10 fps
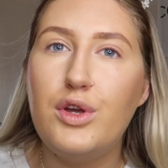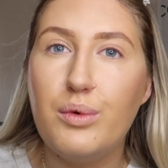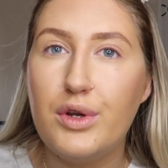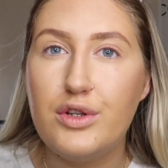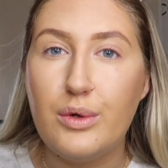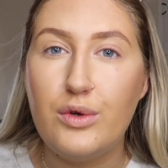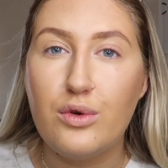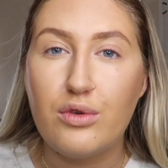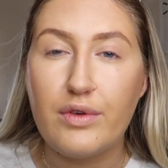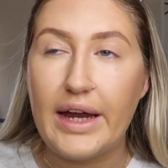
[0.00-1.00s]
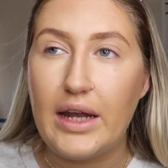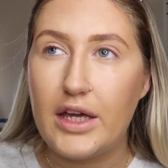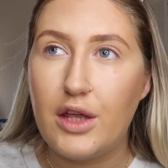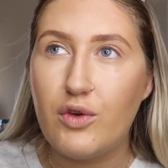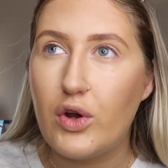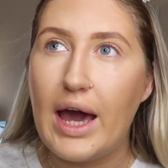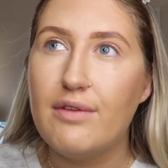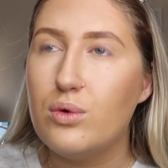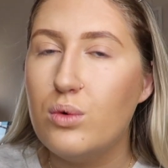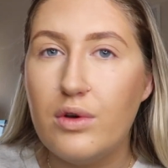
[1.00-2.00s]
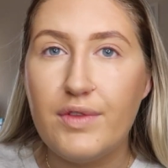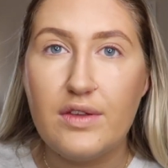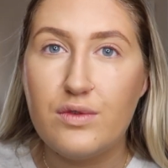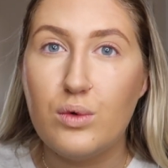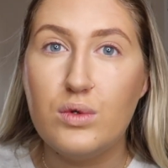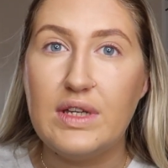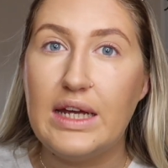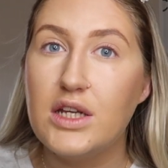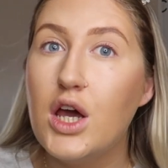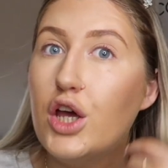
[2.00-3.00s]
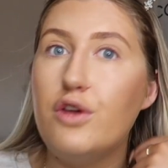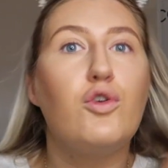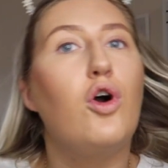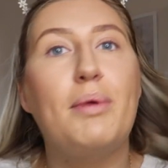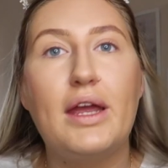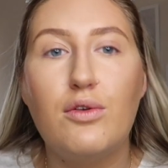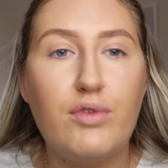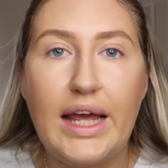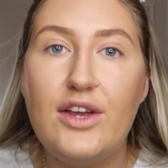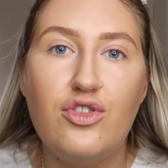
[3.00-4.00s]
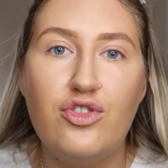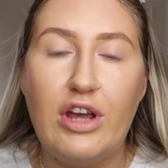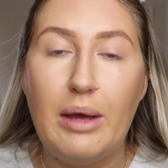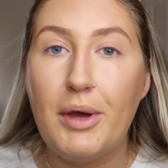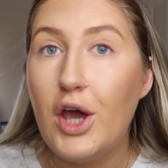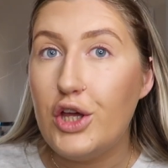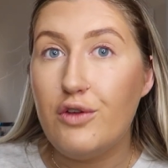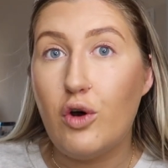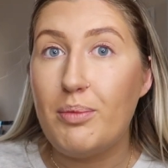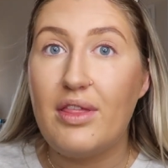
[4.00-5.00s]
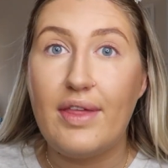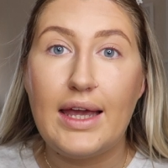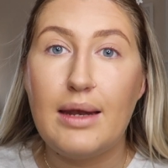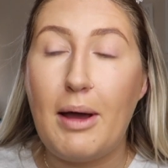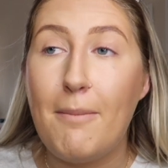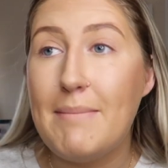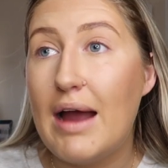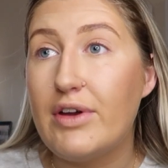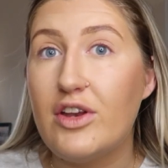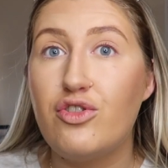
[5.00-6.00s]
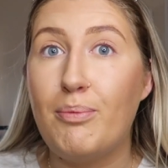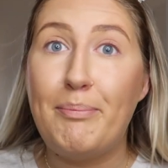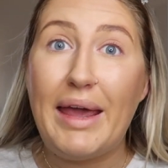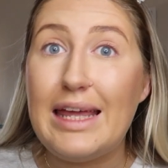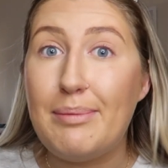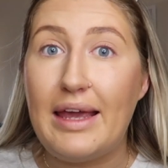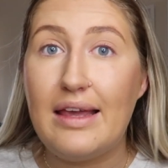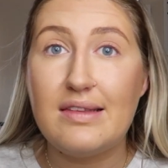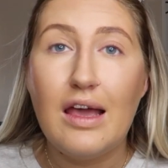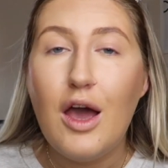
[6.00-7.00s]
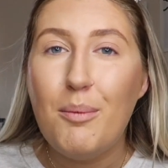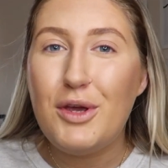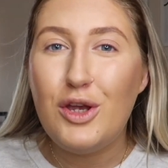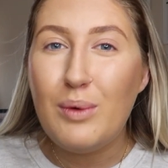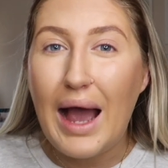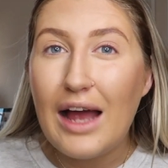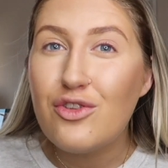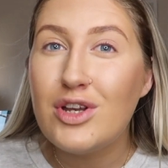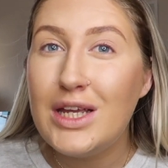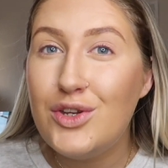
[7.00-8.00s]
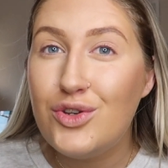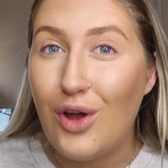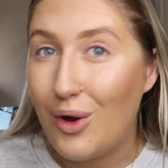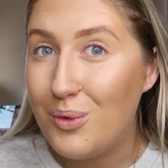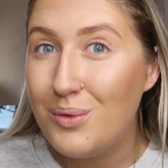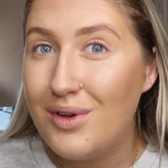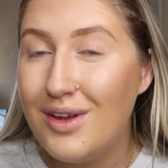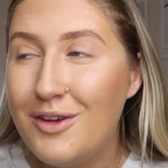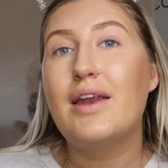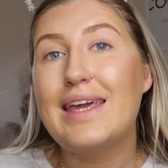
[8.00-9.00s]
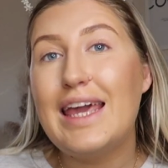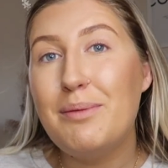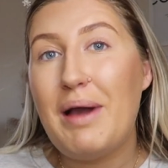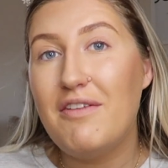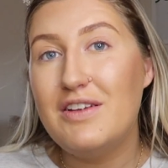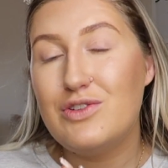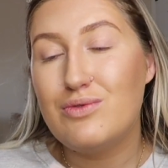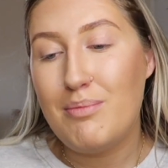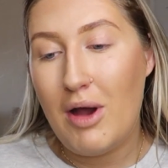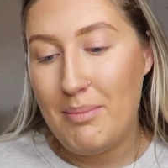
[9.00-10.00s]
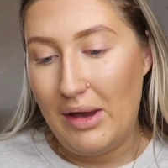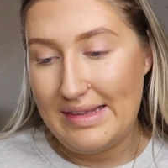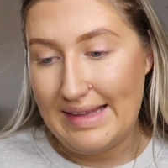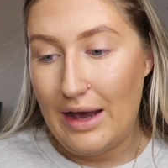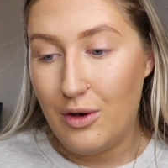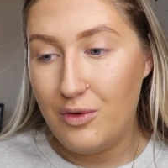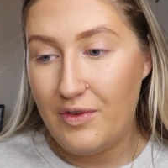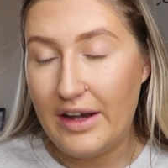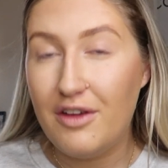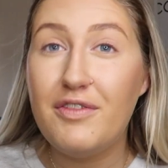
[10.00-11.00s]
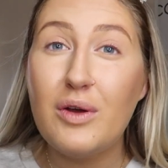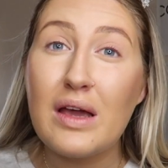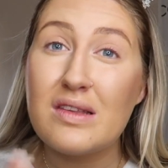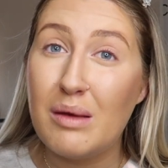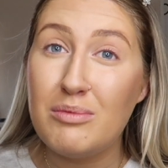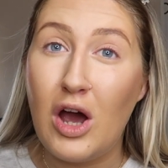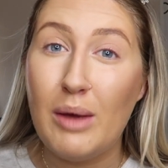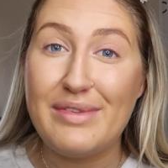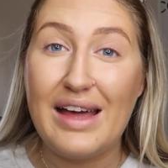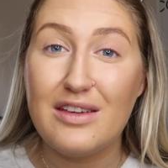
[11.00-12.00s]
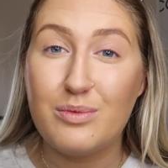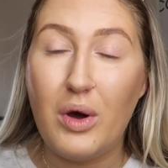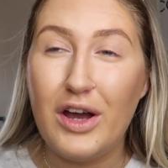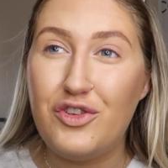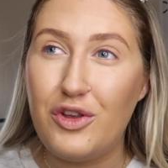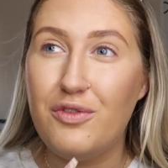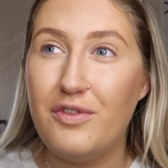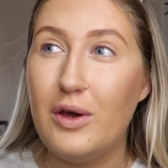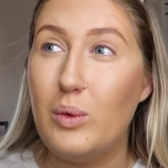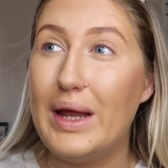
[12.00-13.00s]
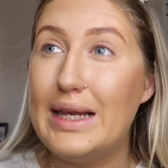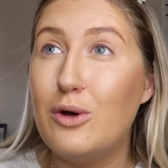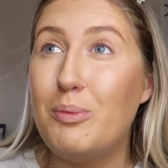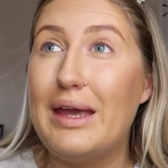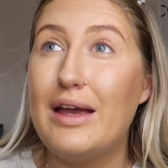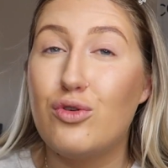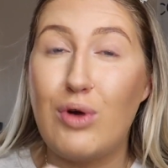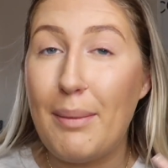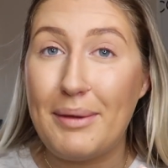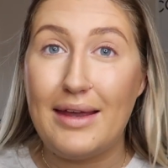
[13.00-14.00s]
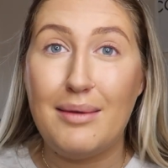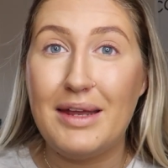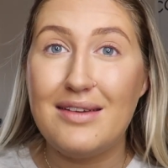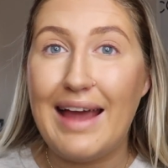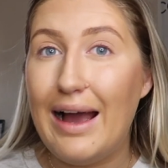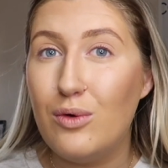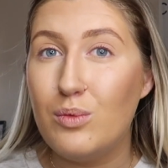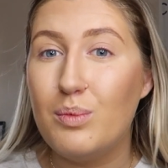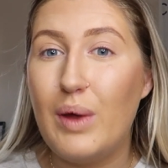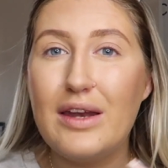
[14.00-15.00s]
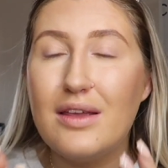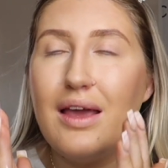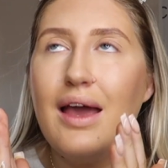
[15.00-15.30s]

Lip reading: you want to do in your career. Like, you've got to have all of this sorted, you've got to be in a relationship, you've got to be thinking about marriage and babies, but you actually don't. And I keep having to remind myself, and I feel like sometimes that is why I do feel a little bit crappy and a bit down. And